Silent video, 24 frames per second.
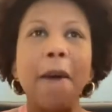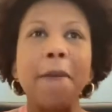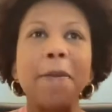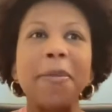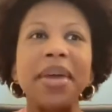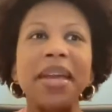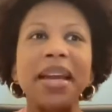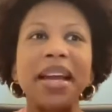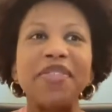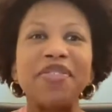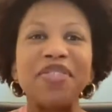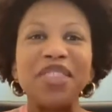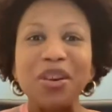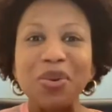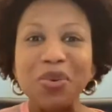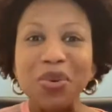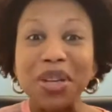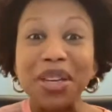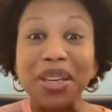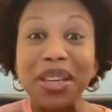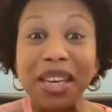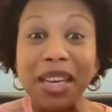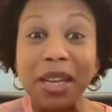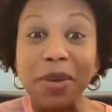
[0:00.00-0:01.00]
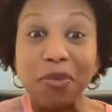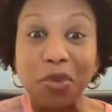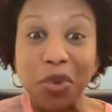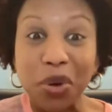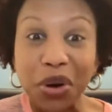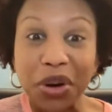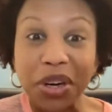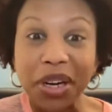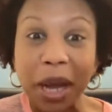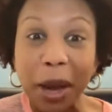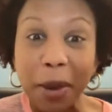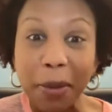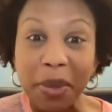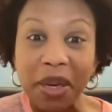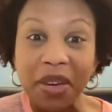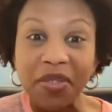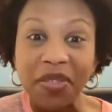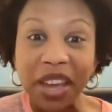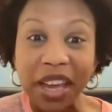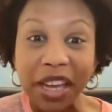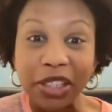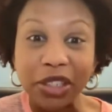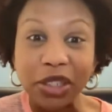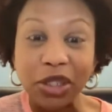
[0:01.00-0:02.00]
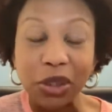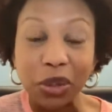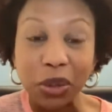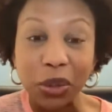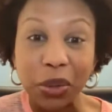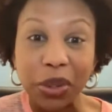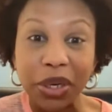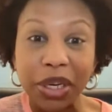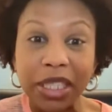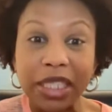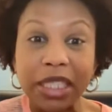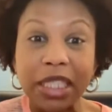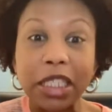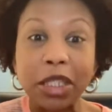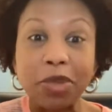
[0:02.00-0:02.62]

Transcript: Um, and I think we need more coming of age stories,